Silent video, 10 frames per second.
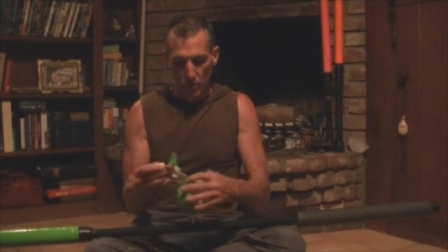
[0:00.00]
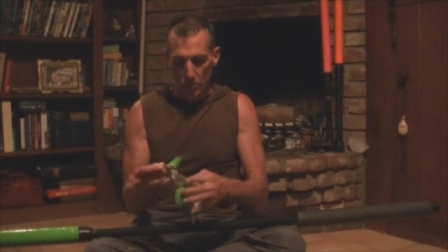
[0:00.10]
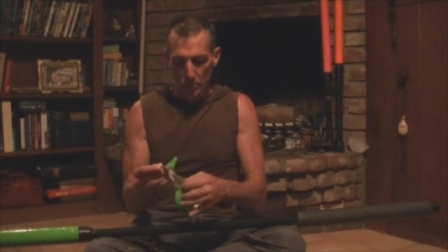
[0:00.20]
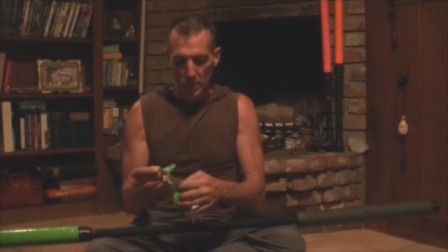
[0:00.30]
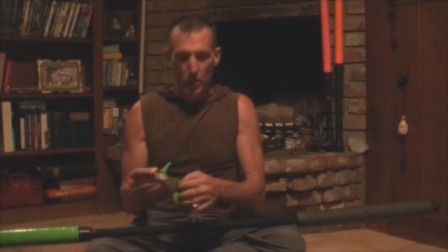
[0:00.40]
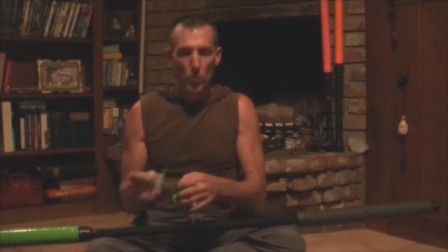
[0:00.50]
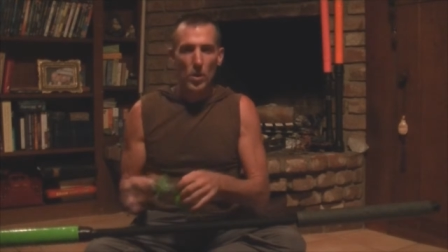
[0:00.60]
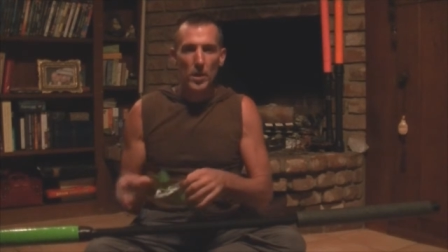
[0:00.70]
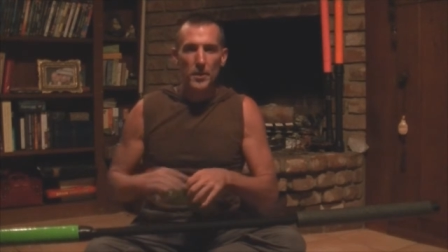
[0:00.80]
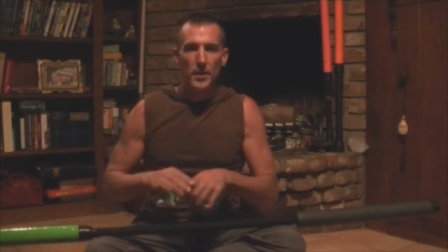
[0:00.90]
won't be the
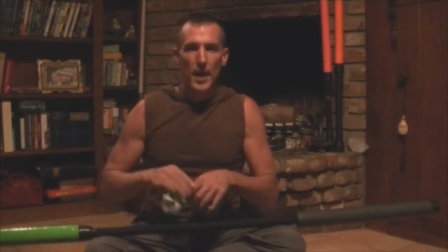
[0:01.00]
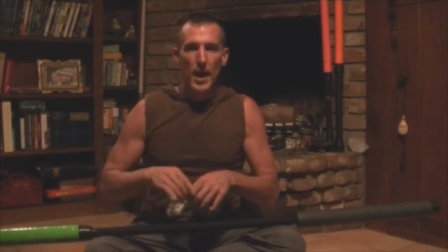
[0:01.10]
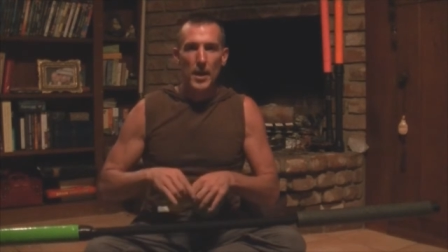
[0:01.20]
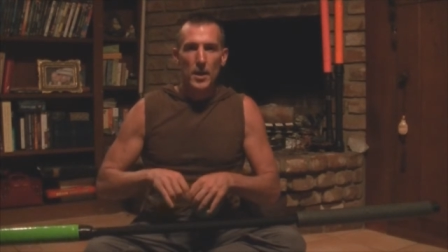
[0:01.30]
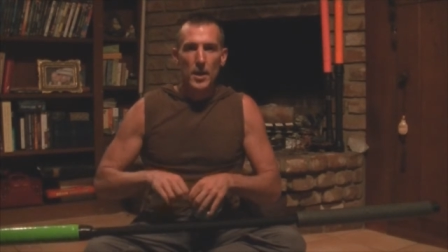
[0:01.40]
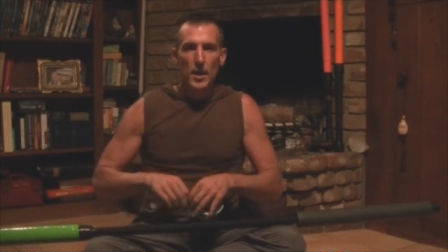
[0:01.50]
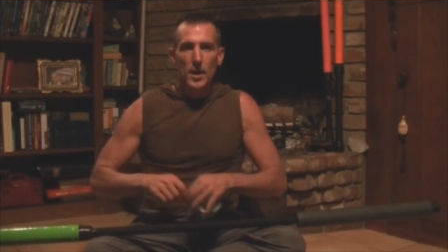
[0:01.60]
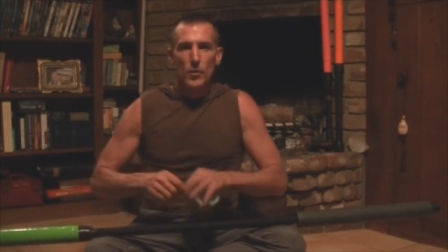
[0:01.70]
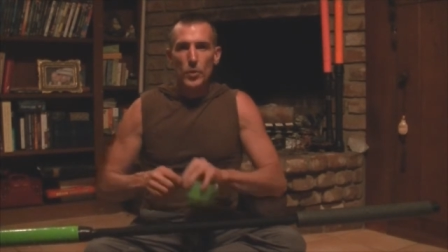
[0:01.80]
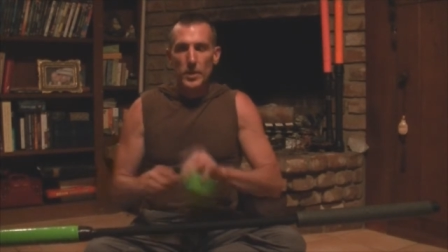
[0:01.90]
one that
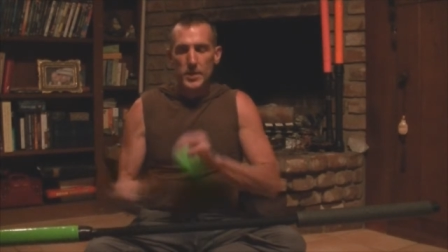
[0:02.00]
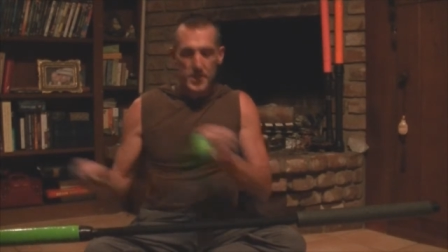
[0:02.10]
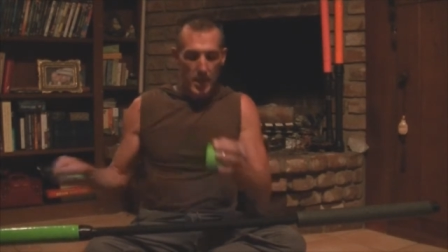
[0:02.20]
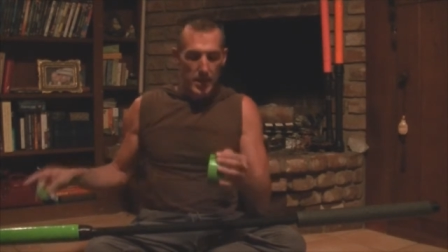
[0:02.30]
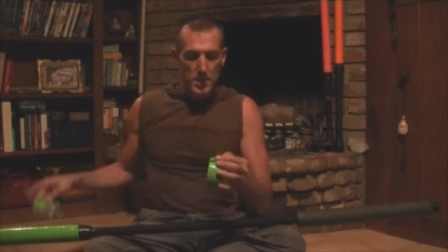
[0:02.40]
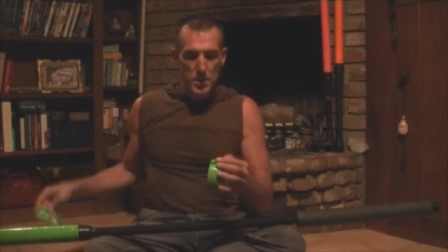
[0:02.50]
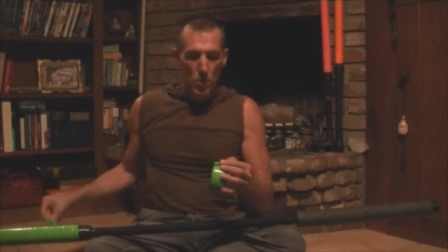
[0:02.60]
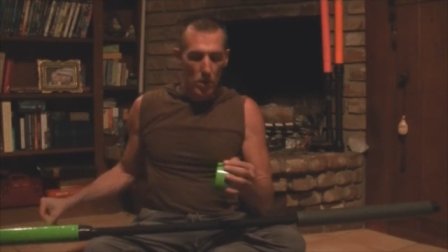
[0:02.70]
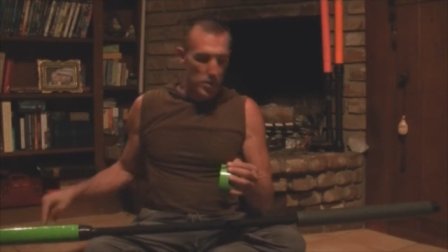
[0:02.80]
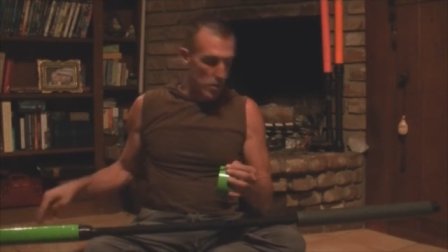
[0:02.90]
really takes
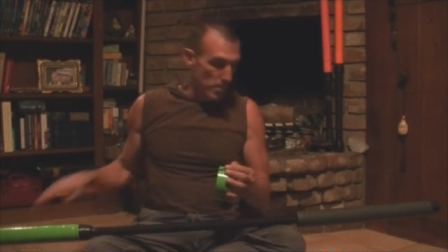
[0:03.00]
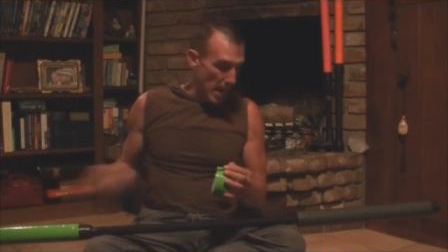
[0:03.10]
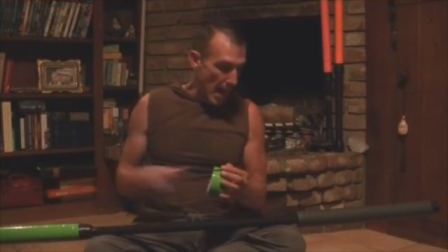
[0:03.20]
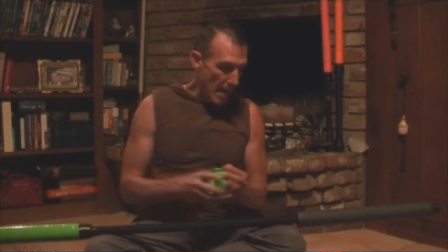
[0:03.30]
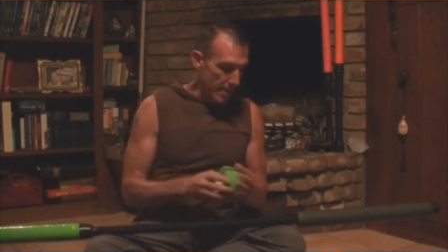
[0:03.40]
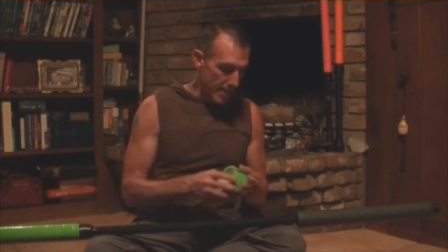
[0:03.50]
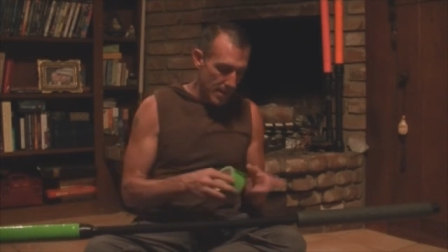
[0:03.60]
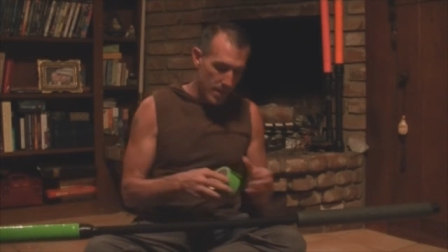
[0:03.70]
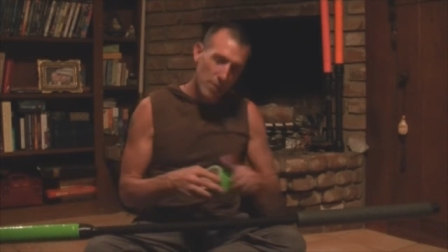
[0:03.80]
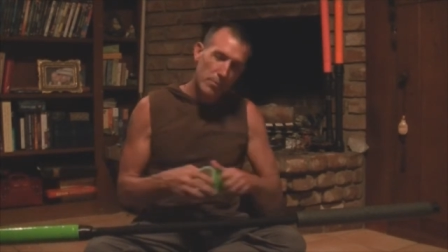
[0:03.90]
you on your path,
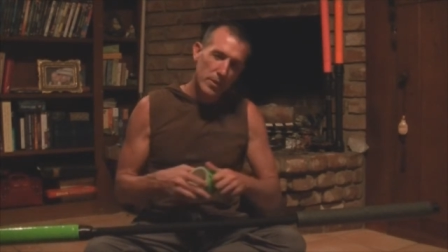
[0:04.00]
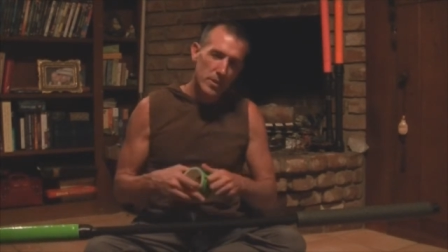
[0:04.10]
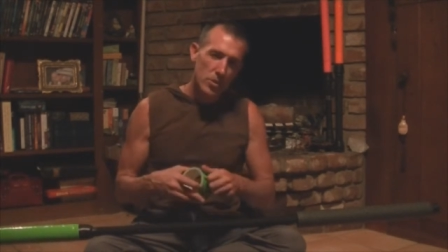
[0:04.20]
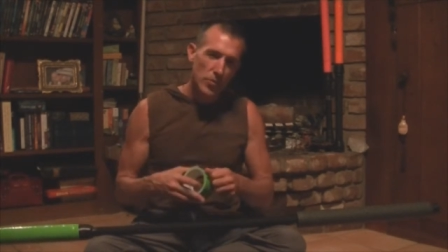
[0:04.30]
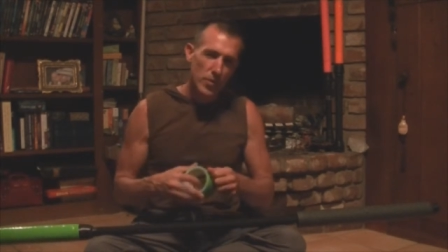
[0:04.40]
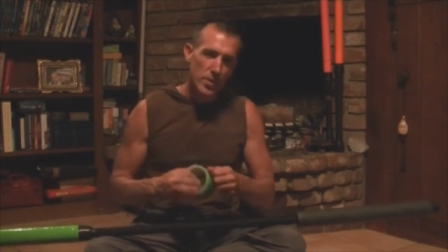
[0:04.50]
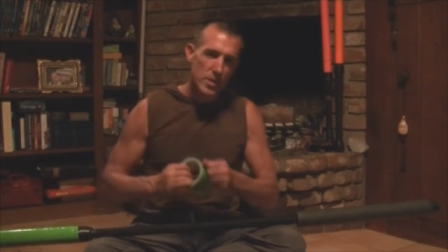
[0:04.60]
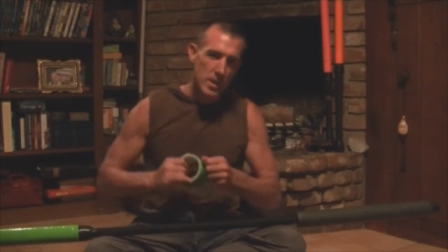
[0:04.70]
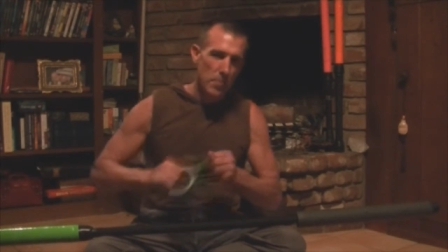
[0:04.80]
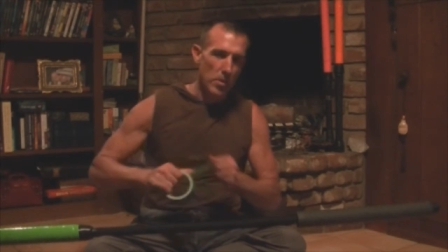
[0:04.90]
but it's your
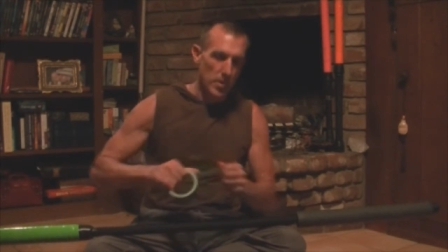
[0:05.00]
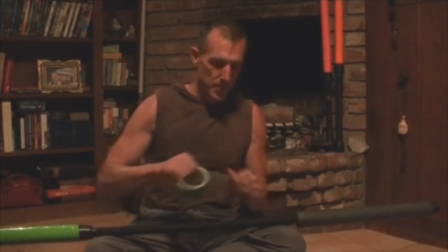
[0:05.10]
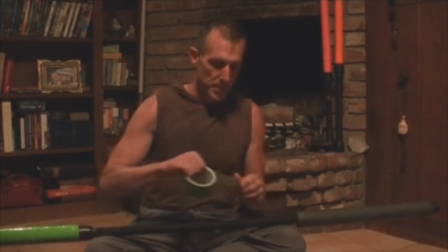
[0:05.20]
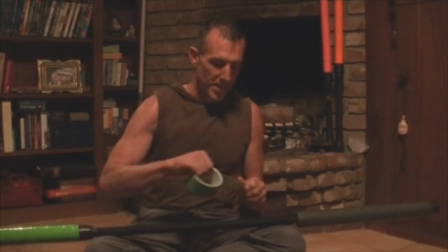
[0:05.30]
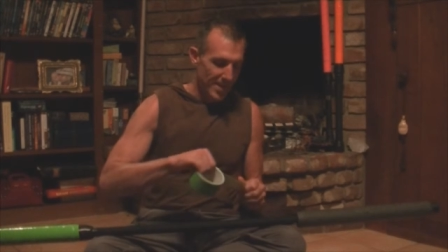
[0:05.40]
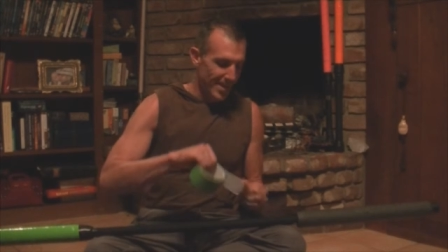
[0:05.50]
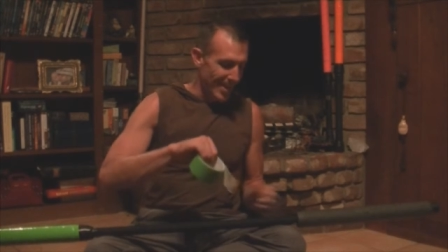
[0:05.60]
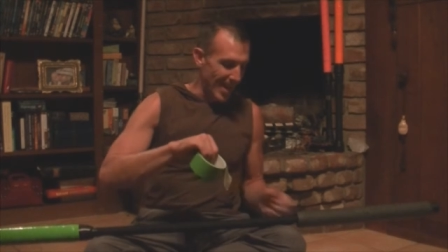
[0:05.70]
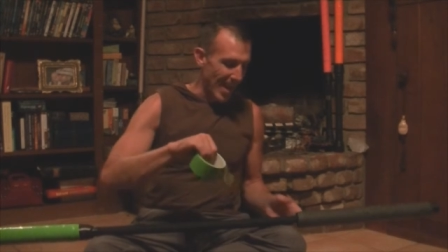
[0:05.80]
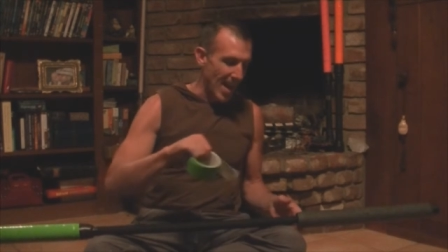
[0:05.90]
first saber.
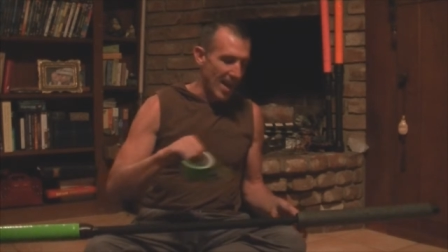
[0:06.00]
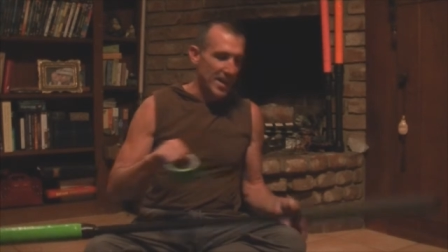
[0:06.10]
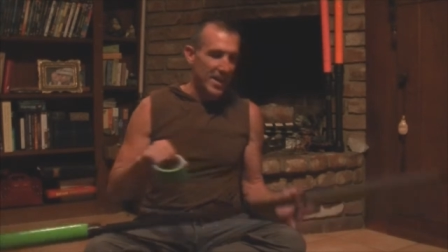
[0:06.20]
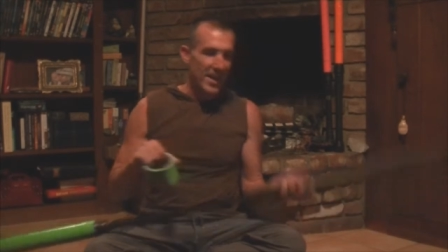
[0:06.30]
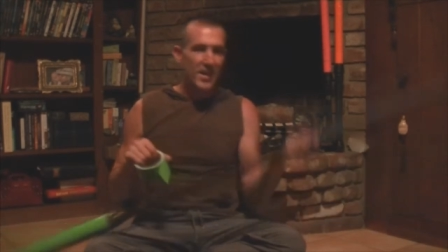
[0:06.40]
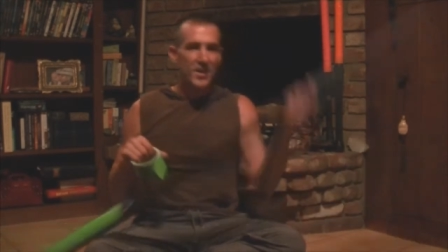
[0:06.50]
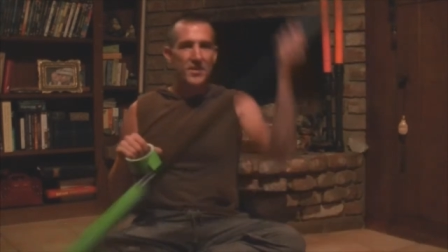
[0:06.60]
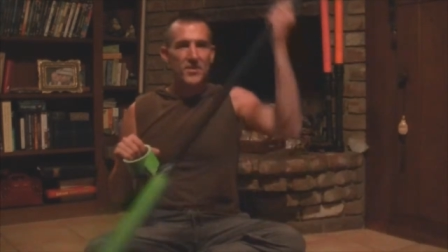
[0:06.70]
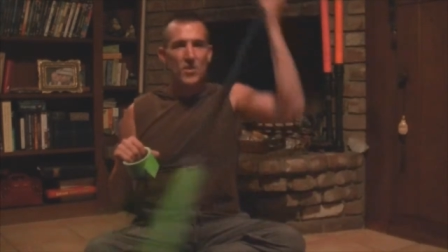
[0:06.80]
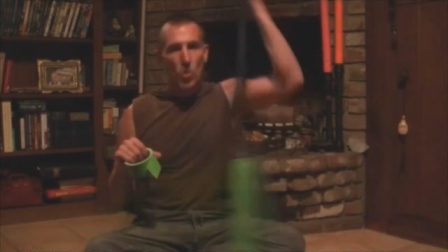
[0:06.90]
And it
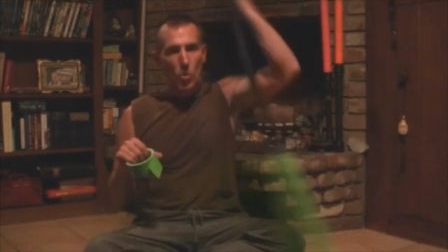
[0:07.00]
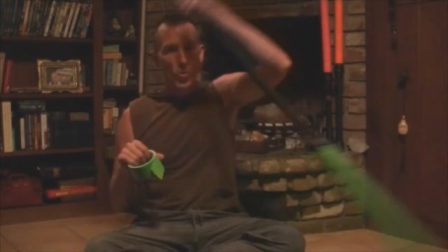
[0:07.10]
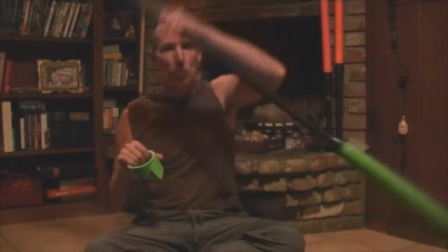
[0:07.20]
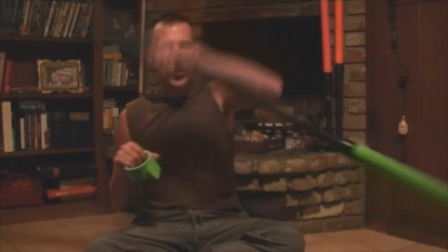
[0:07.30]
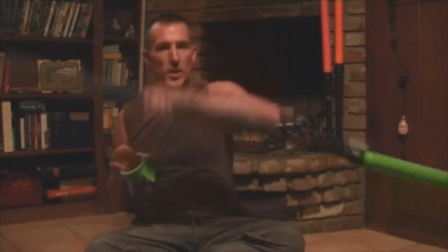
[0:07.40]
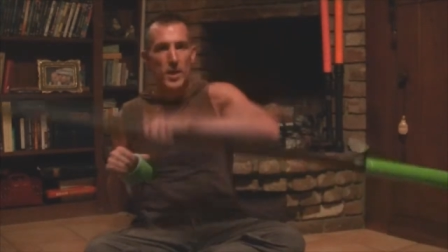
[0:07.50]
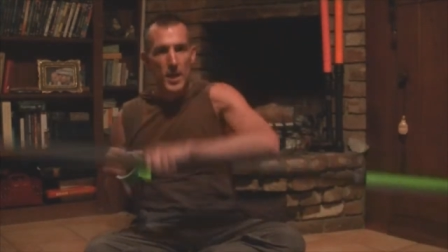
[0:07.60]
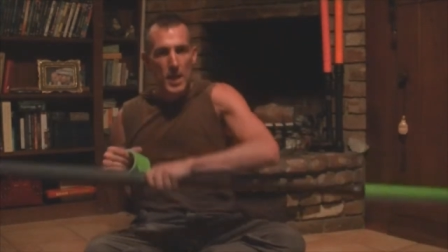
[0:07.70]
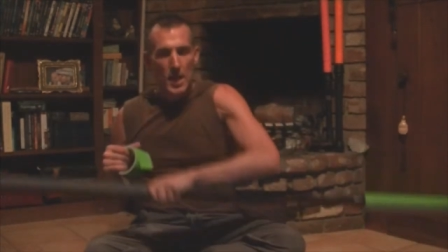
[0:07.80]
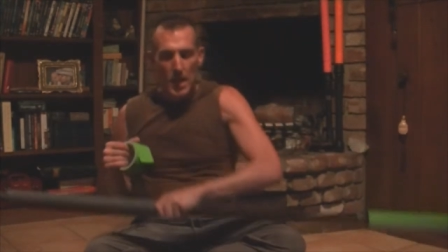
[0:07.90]
is totally